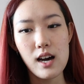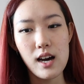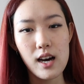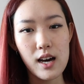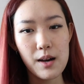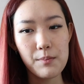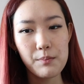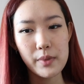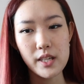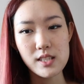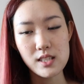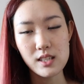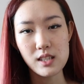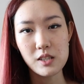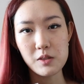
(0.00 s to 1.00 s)
Um, but
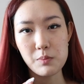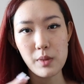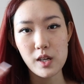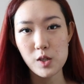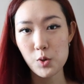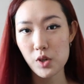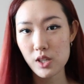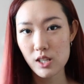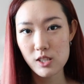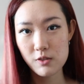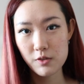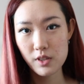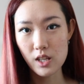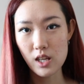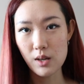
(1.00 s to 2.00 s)
it's a mandatory class
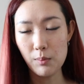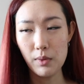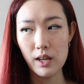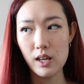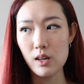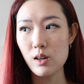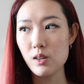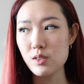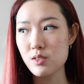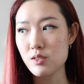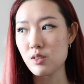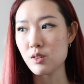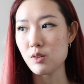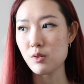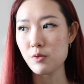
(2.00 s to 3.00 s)
for them and
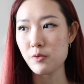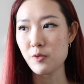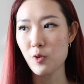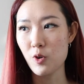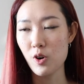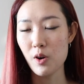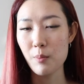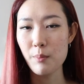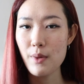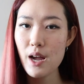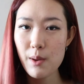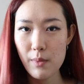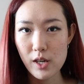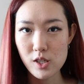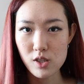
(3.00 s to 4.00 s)
also for
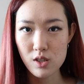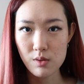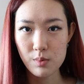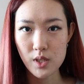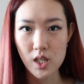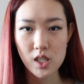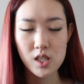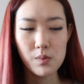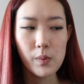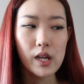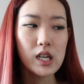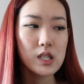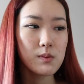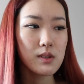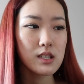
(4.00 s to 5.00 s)
my major, production
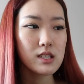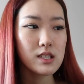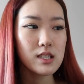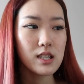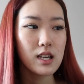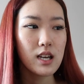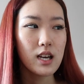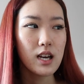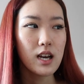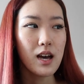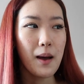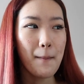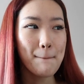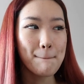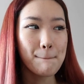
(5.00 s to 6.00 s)
management.
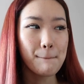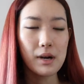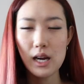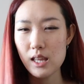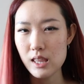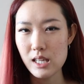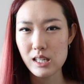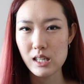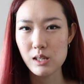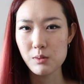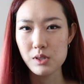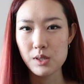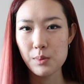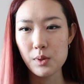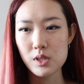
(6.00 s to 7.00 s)
But I think it
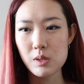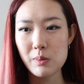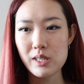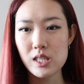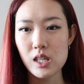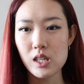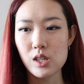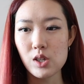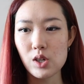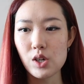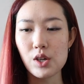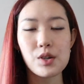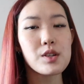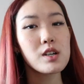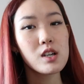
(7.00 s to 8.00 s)
was supposed to be done
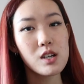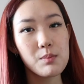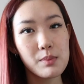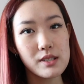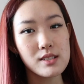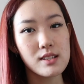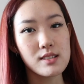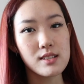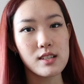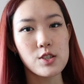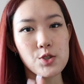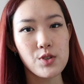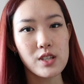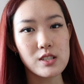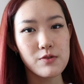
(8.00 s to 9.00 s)
earlier, but since I
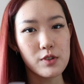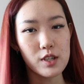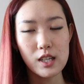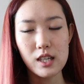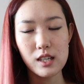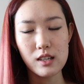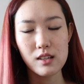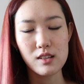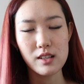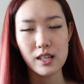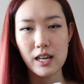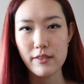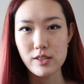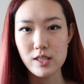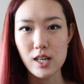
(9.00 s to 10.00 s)
transferred in, like
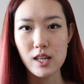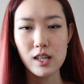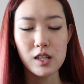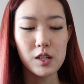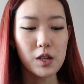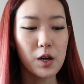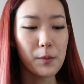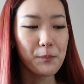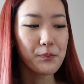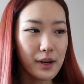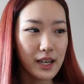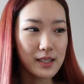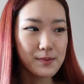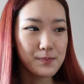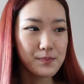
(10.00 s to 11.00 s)
I have to take it, you know.
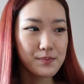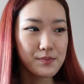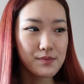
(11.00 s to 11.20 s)
But